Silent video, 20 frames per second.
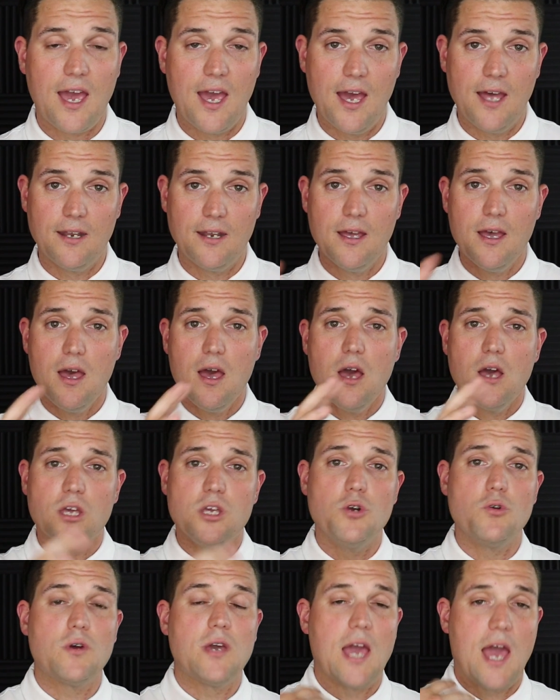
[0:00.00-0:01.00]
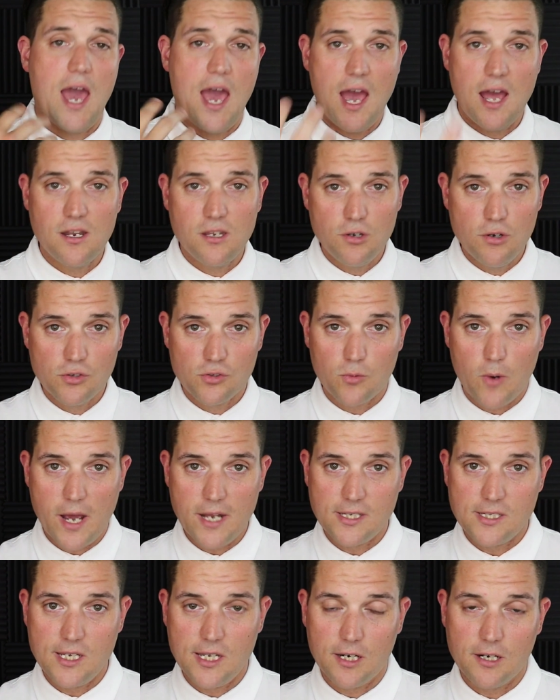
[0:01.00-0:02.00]
And you can use
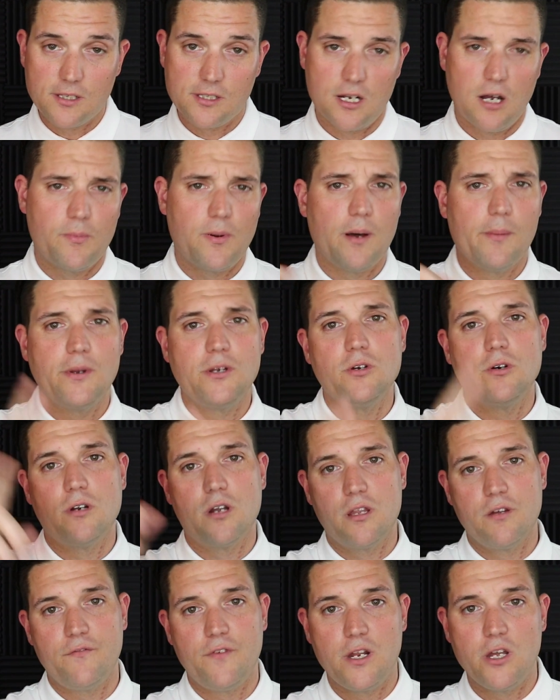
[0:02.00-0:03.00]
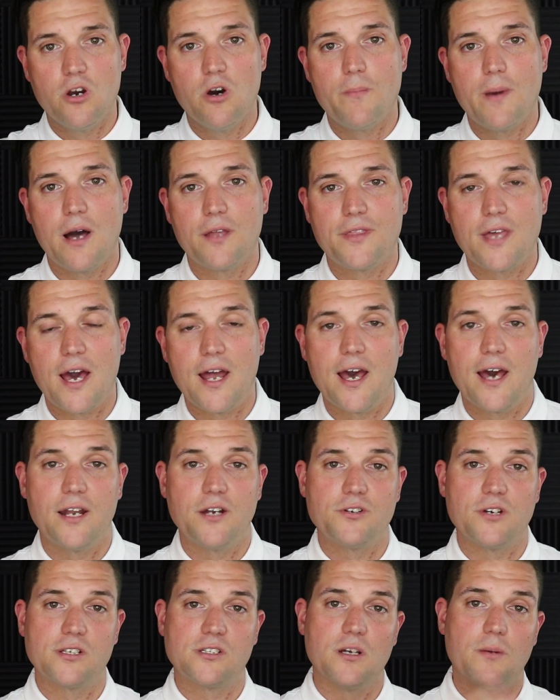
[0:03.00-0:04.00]
white sneakers, and I'll probably do another video about that, how
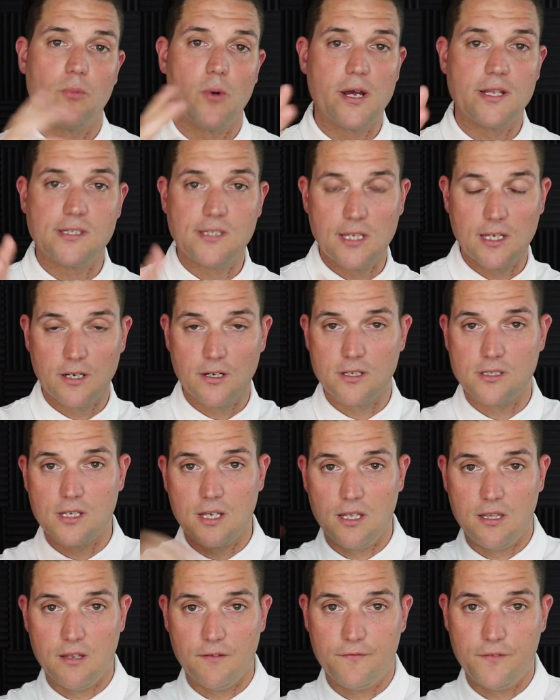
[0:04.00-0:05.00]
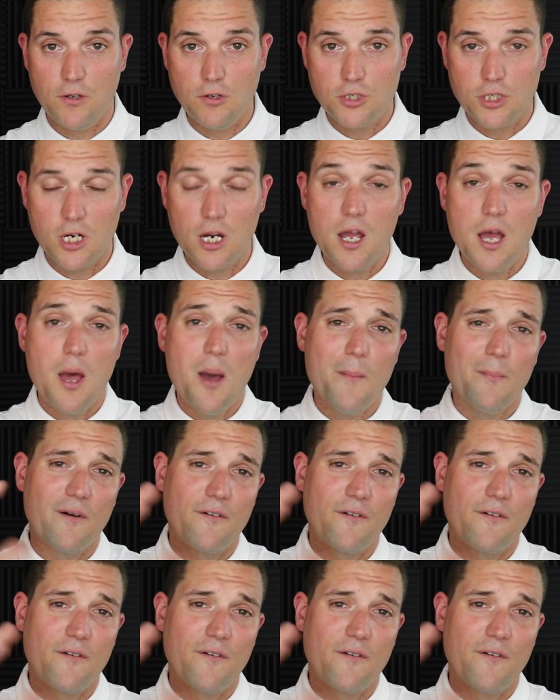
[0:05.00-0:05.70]
to dress up white sneakers in the future.